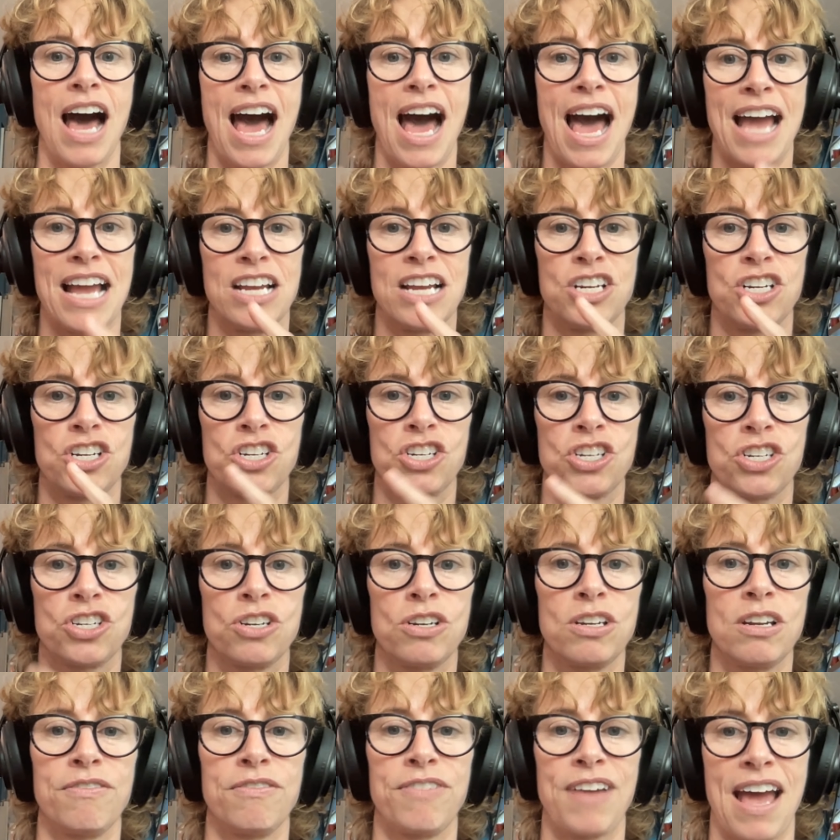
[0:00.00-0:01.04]
I
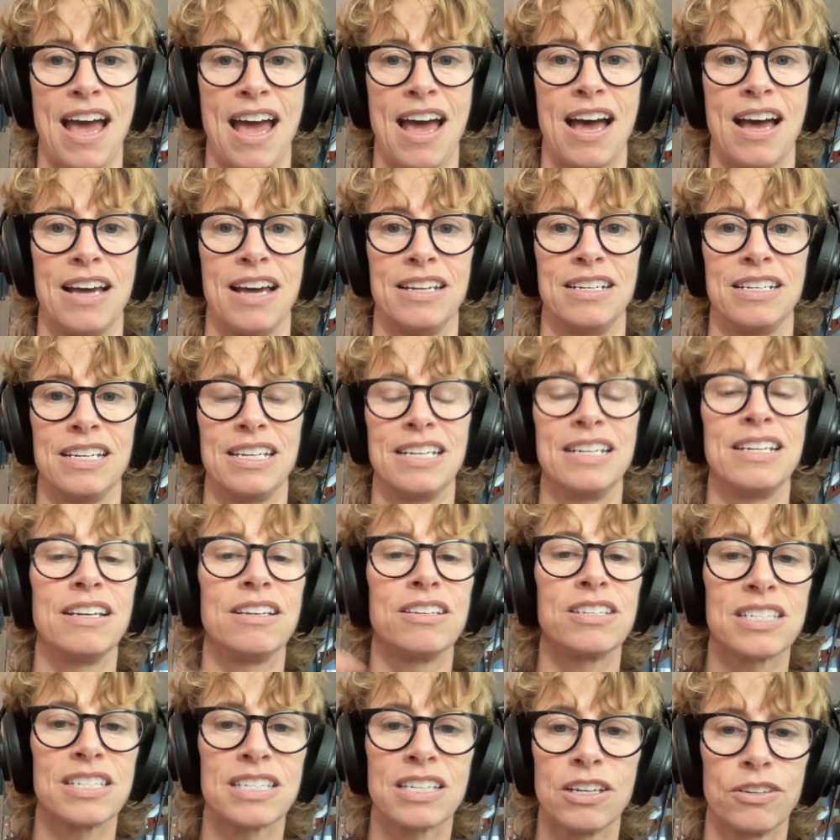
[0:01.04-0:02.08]
should have had in a
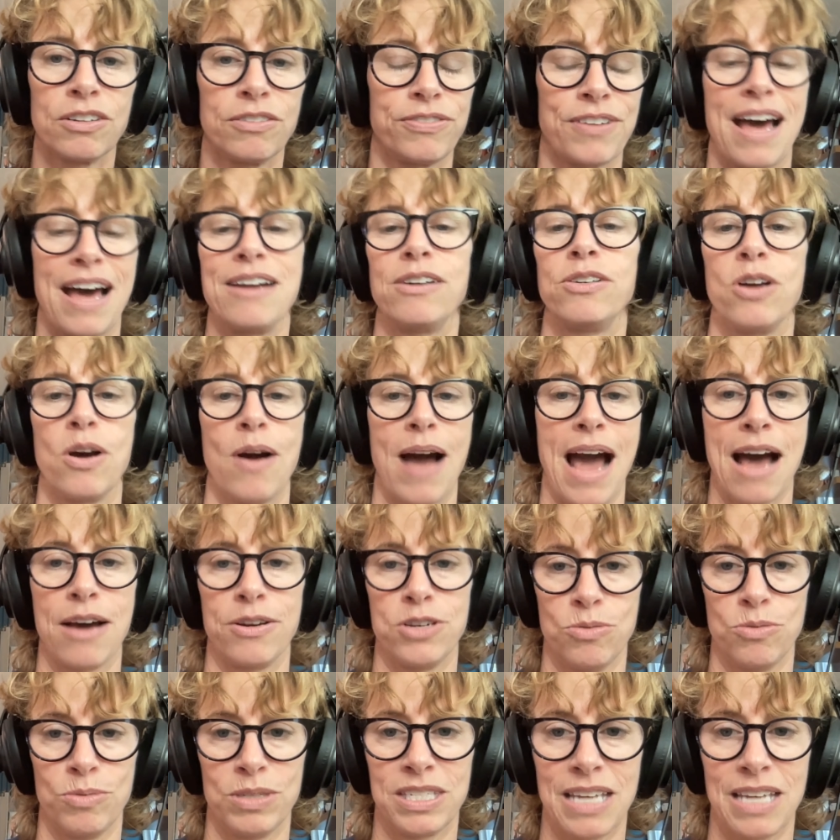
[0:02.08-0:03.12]
skillful, I don't know how
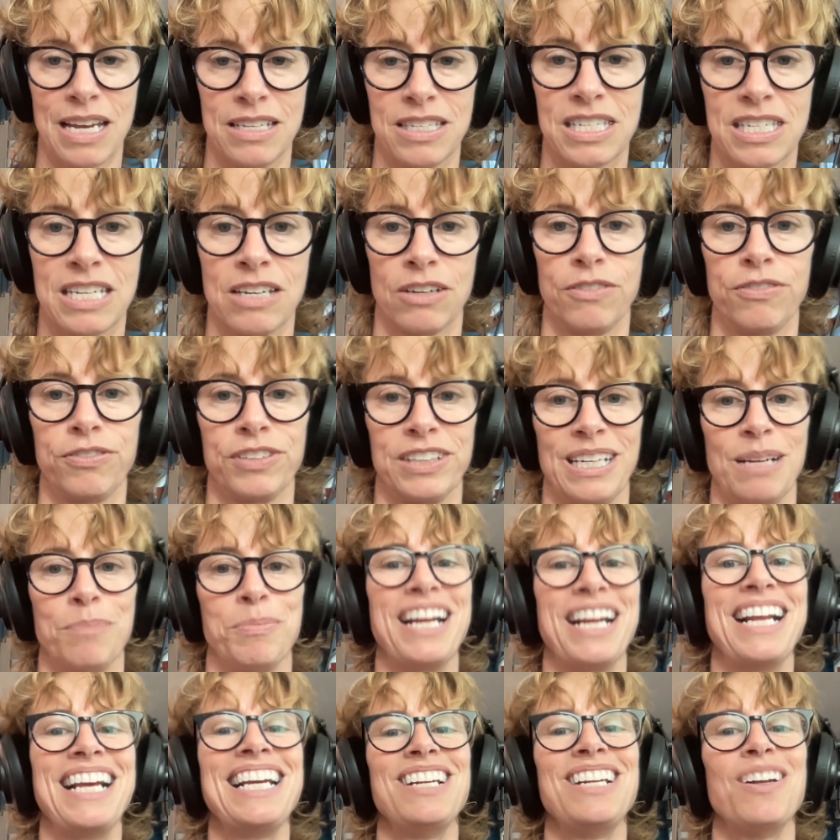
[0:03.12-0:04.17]
you would say it skillfully,
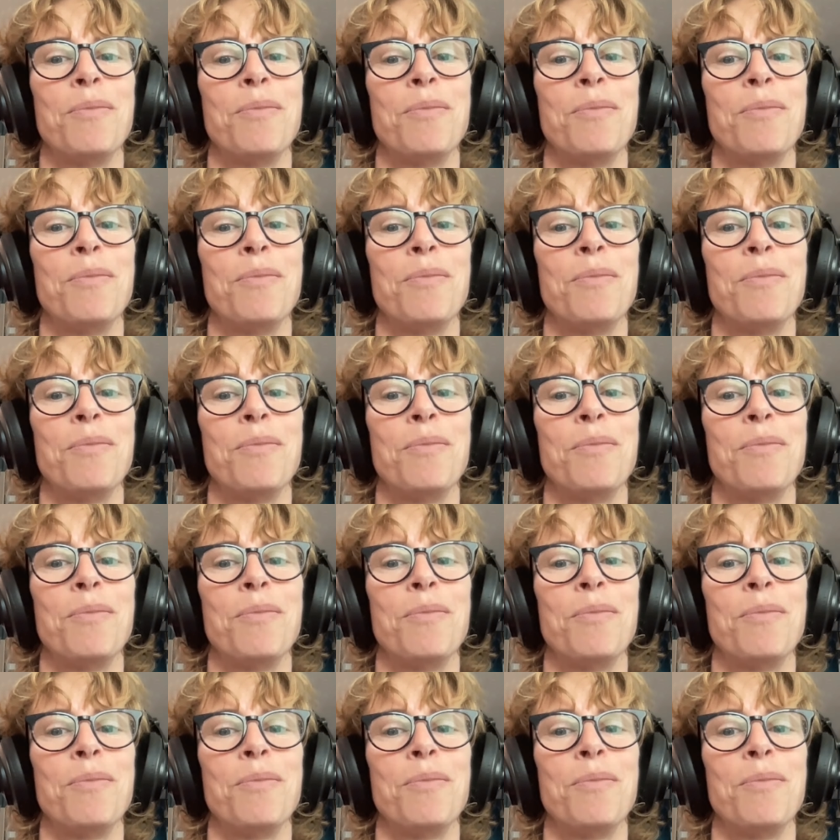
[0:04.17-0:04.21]
but